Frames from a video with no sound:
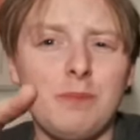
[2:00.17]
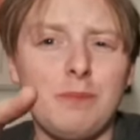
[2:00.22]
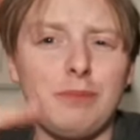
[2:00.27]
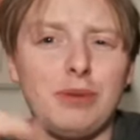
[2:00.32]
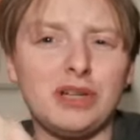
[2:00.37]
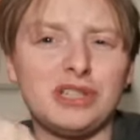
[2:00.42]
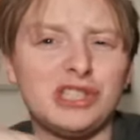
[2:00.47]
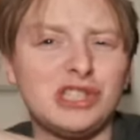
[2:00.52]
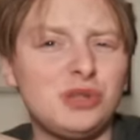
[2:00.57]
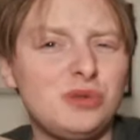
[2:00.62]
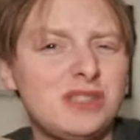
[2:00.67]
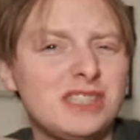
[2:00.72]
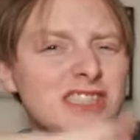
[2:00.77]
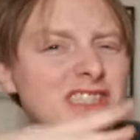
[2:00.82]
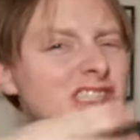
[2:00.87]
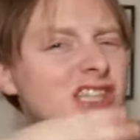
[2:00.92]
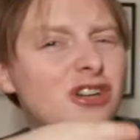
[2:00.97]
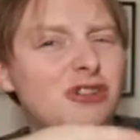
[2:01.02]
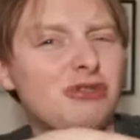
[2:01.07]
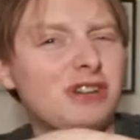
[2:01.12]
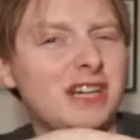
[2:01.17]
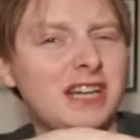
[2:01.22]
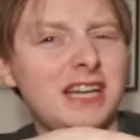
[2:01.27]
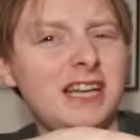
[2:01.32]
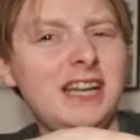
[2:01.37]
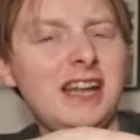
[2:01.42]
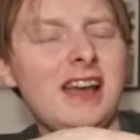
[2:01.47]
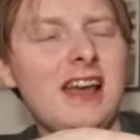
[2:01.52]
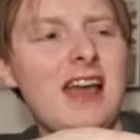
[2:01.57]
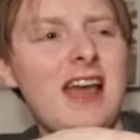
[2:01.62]
pursue this
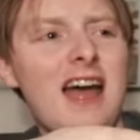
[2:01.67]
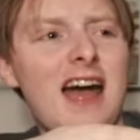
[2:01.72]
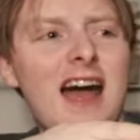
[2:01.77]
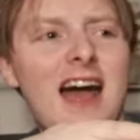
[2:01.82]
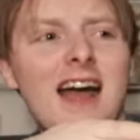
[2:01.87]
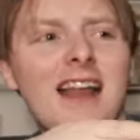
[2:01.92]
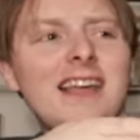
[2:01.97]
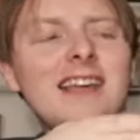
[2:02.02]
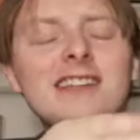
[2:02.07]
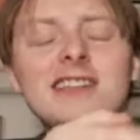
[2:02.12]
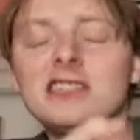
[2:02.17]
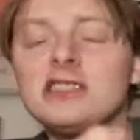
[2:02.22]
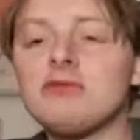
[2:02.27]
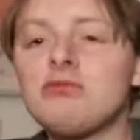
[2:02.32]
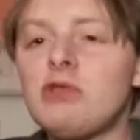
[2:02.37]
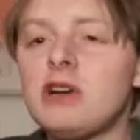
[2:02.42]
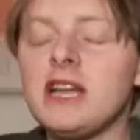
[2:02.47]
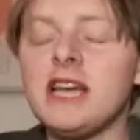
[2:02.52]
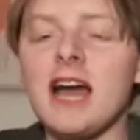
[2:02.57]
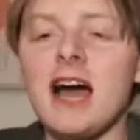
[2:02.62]
degree? And he doesn't really